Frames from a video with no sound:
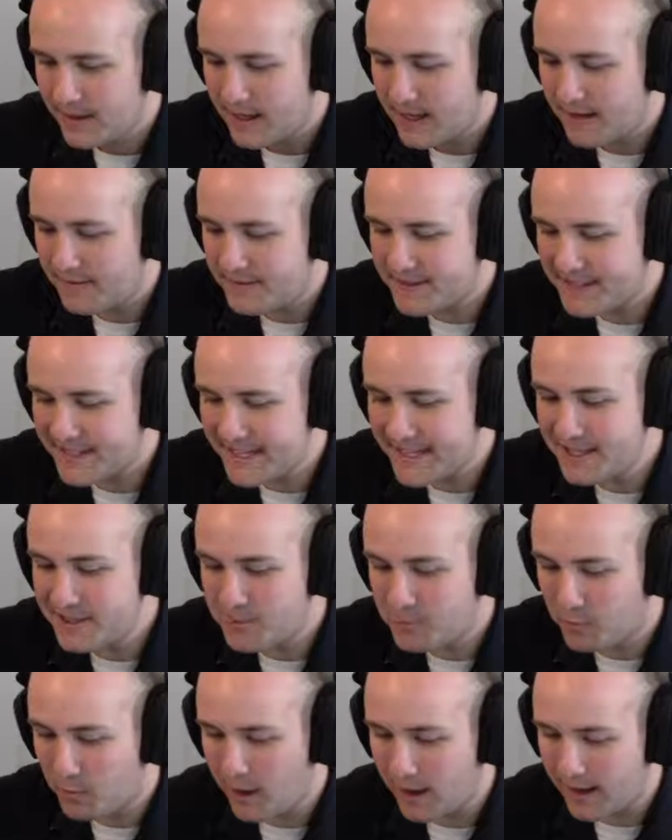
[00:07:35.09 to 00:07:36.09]
If C
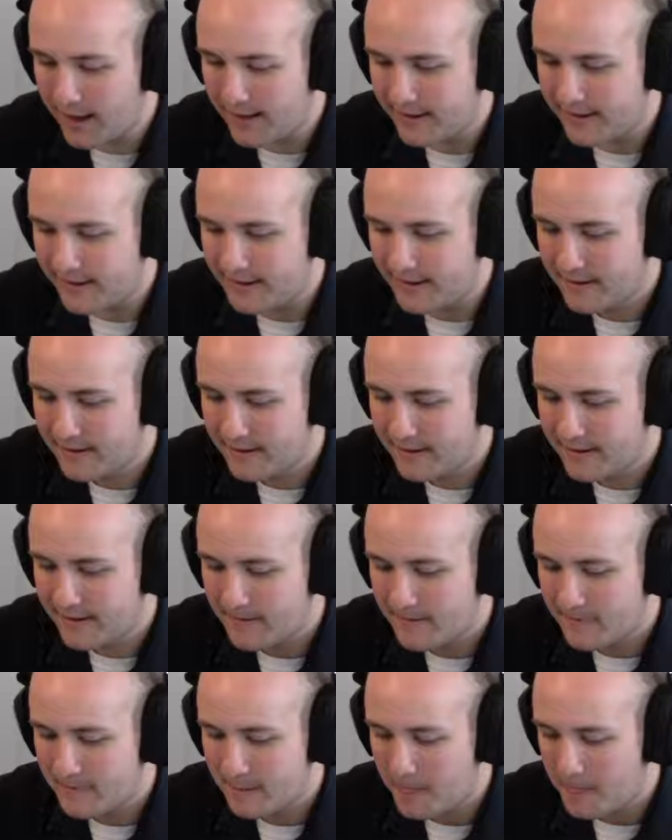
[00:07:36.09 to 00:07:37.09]
is 1,
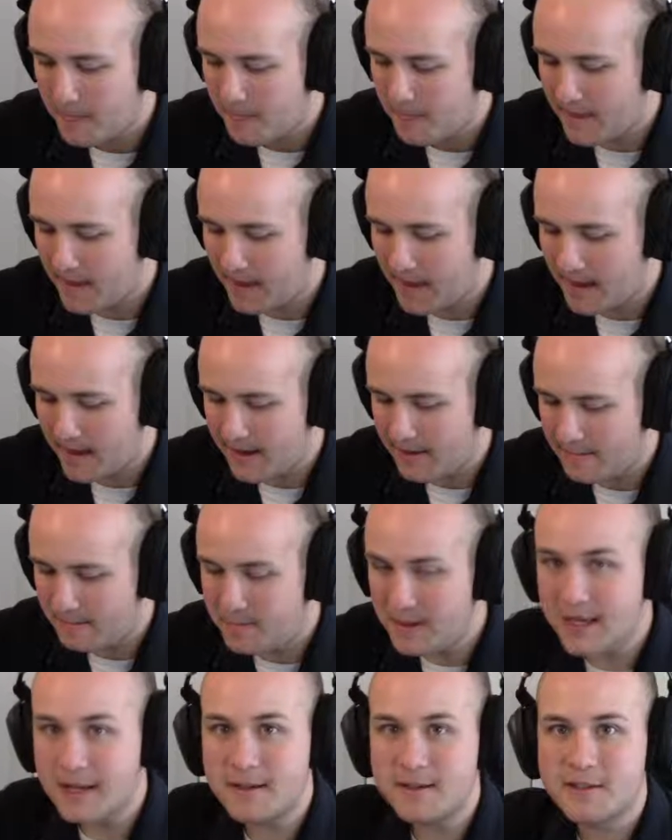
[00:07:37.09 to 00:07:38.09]
then
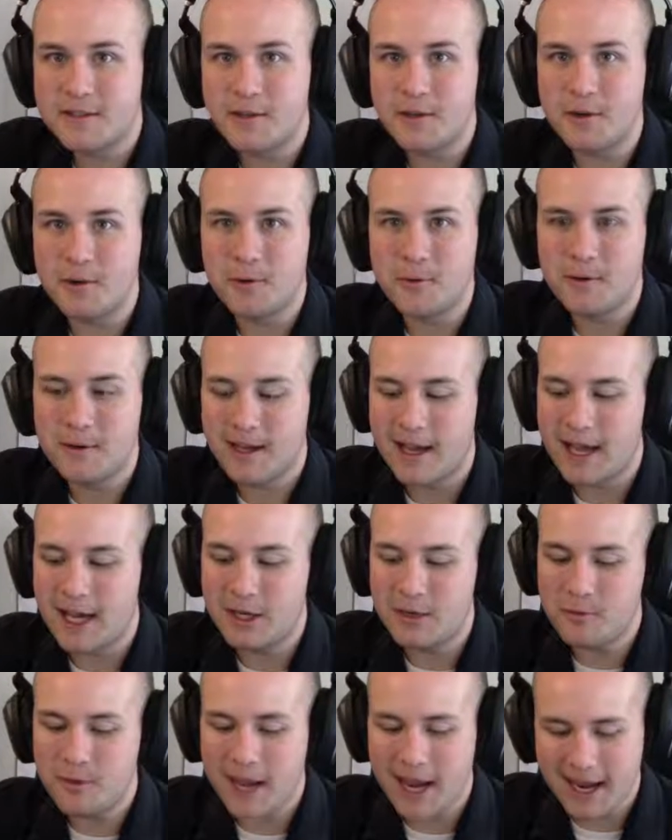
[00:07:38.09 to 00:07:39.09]
B is 2.
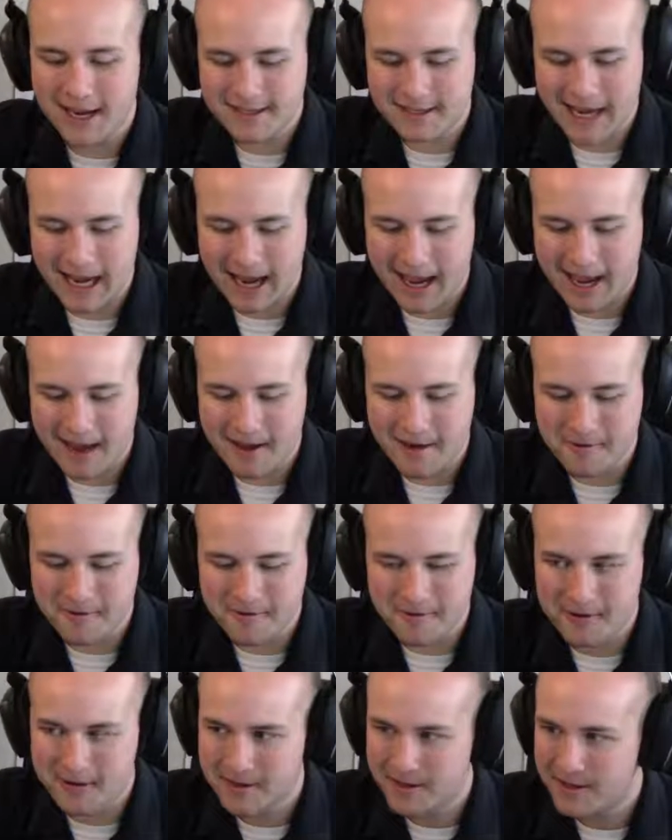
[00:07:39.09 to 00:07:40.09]
And you can't have
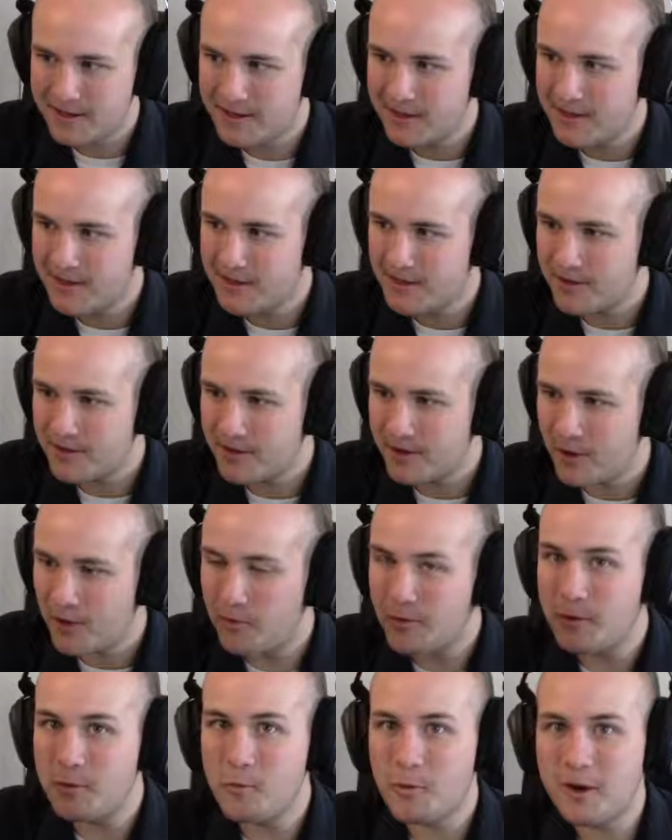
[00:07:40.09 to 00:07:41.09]

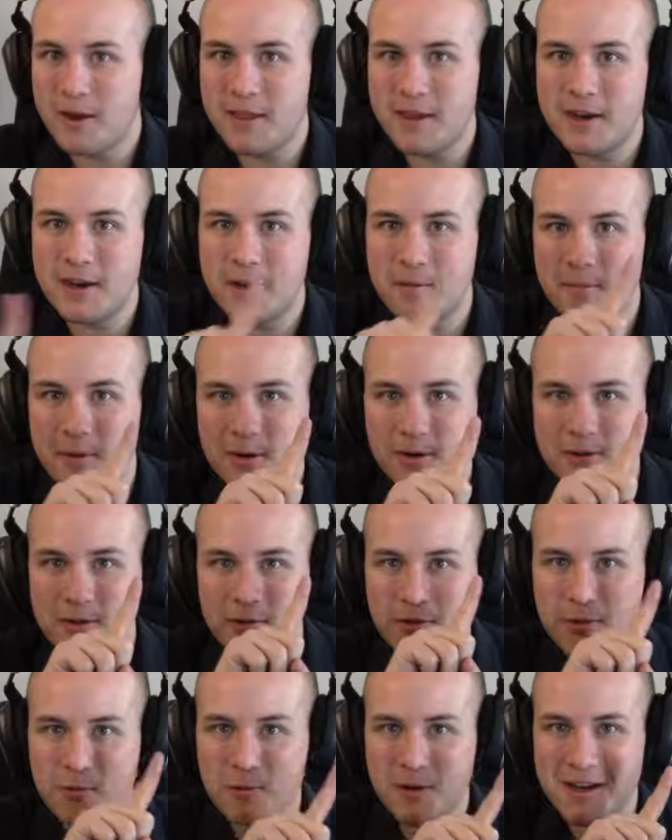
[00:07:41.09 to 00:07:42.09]
only one of the numbers.
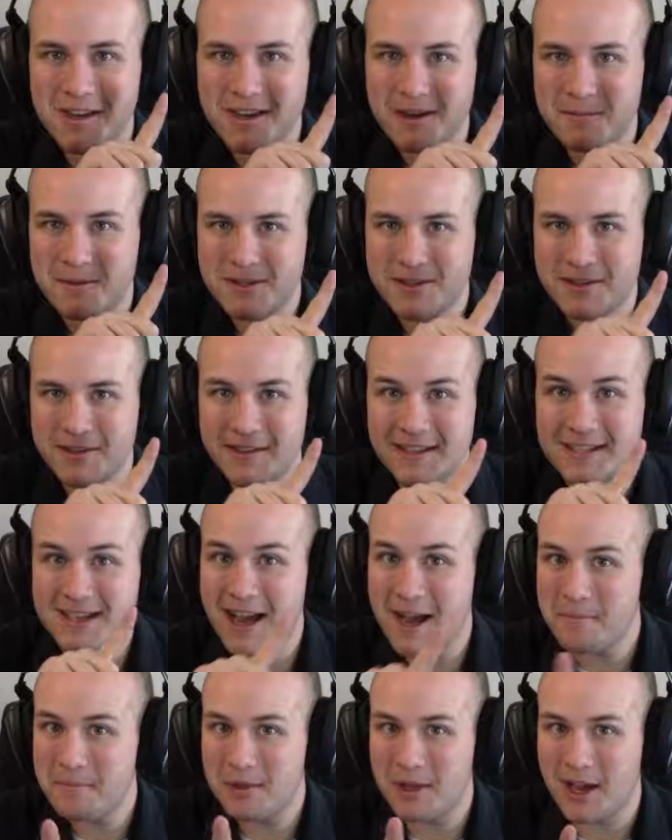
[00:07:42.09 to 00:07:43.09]
Only one of the numbers is on the
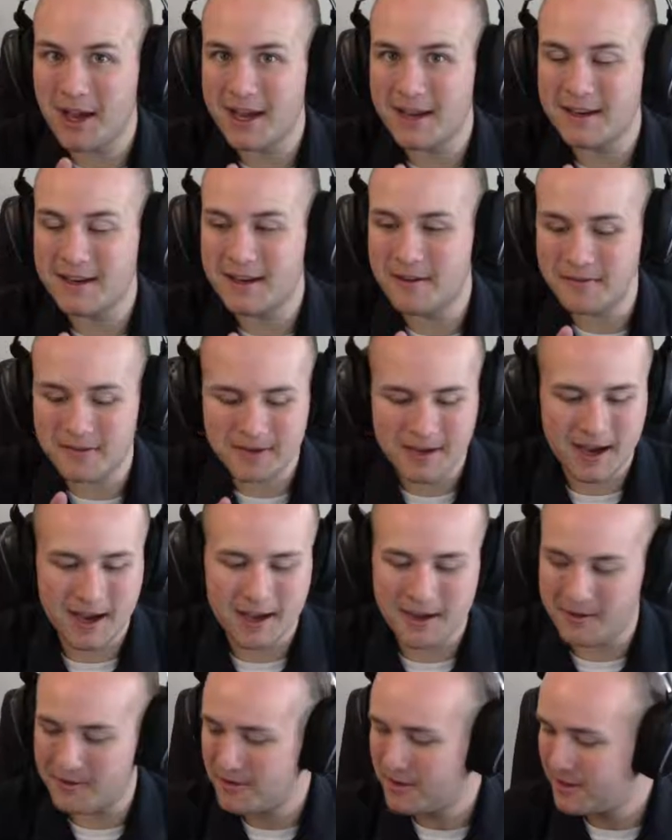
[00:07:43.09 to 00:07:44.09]
top line of the
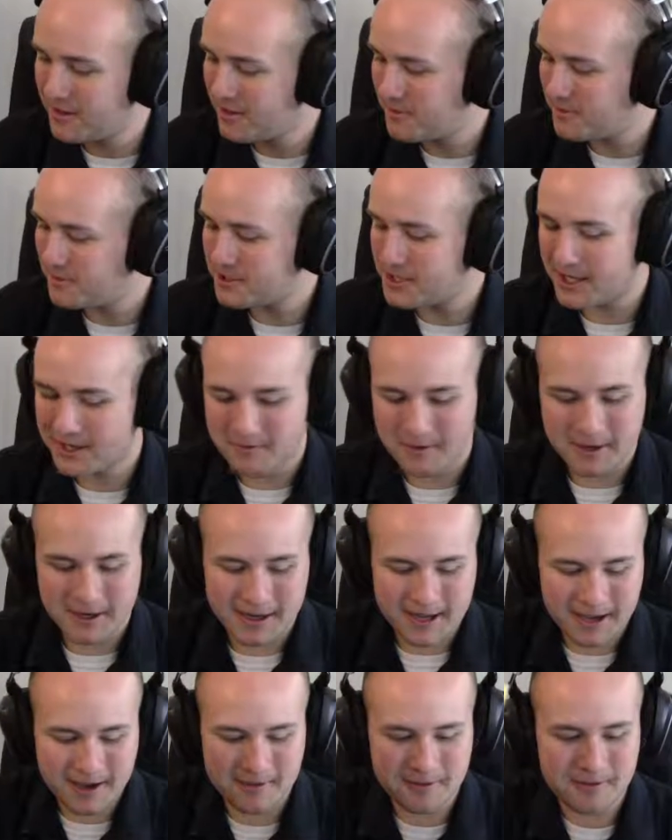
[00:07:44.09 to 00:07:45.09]
dial, which I had
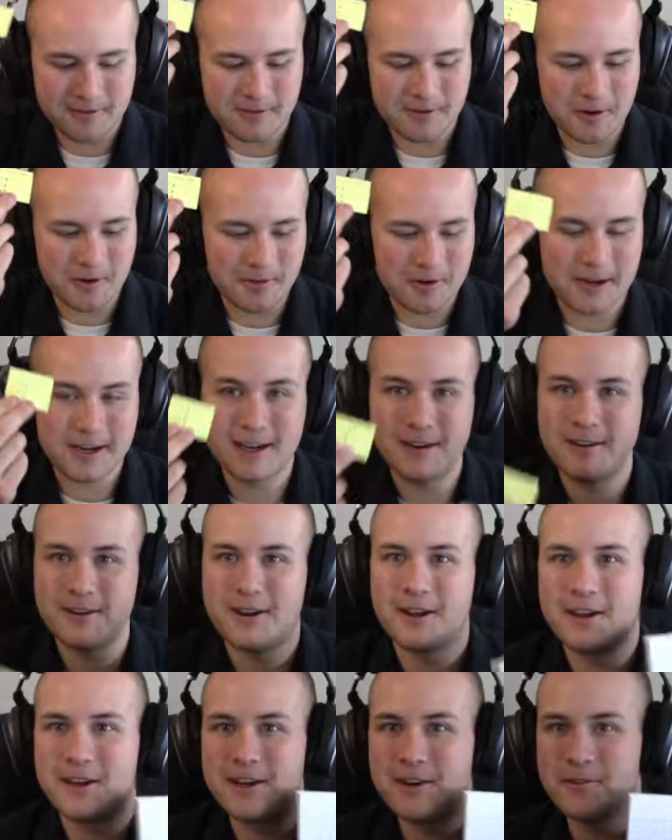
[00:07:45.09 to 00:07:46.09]
written out over here
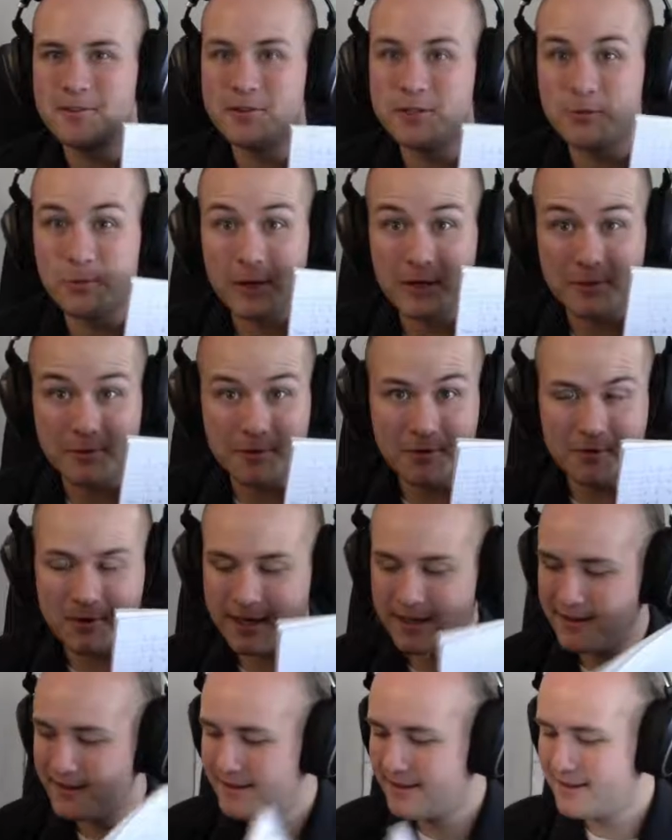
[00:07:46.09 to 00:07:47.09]
and on here, which is 1, 2,
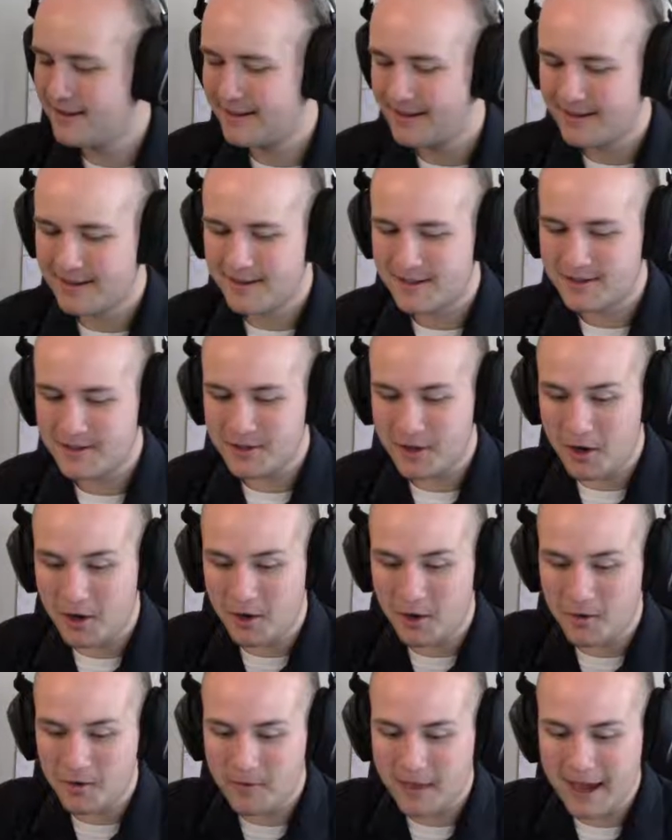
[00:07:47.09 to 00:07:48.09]
3.
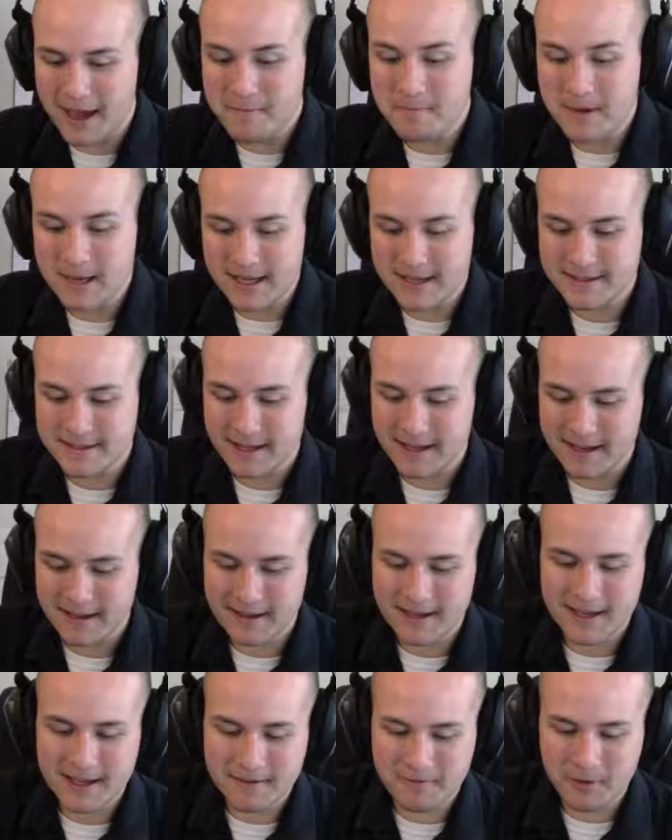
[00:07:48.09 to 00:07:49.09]
So that means
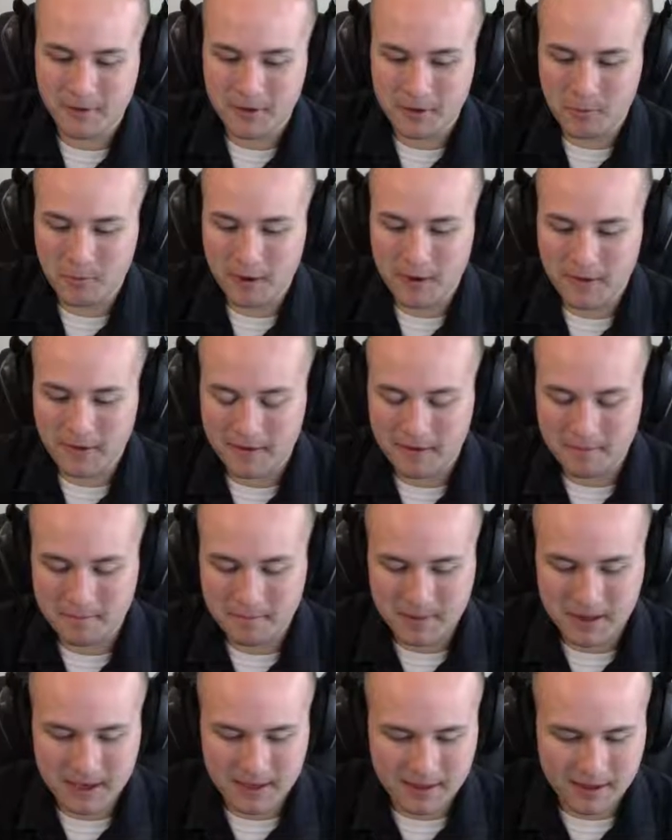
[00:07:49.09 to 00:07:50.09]
if only one of them can
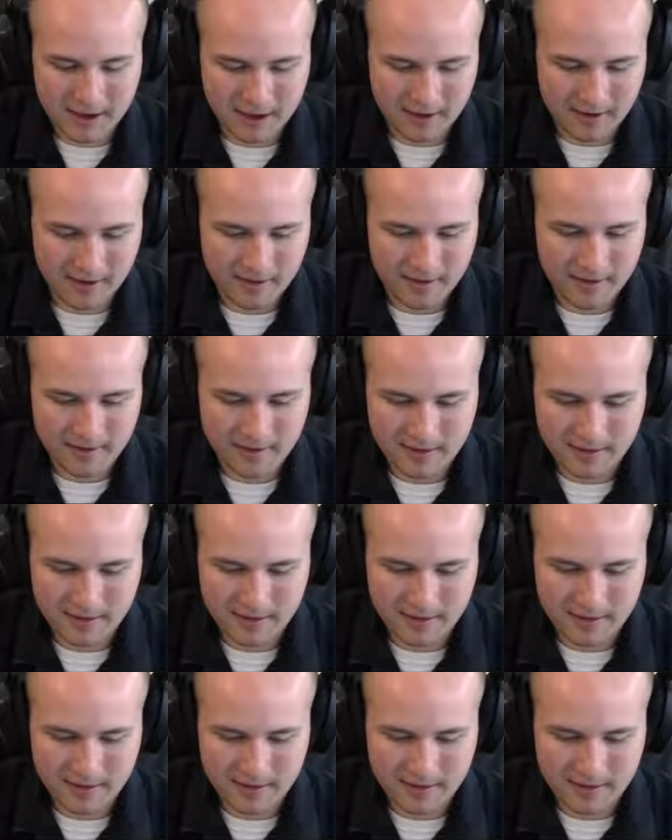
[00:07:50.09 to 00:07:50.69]
be there,